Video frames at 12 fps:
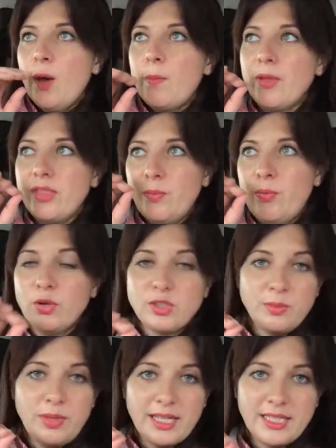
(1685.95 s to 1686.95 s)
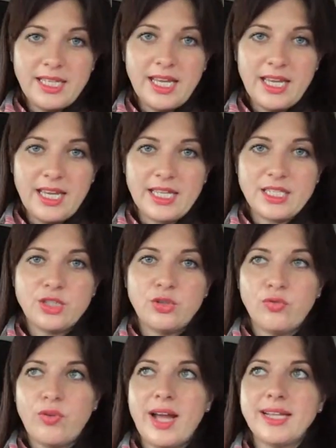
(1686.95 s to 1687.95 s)
But the bottom line here is to
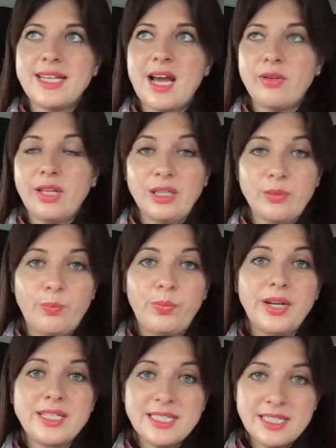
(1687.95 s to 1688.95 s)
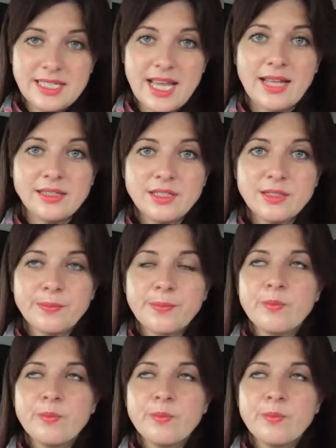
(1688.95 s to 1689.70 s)
write down in the present tense,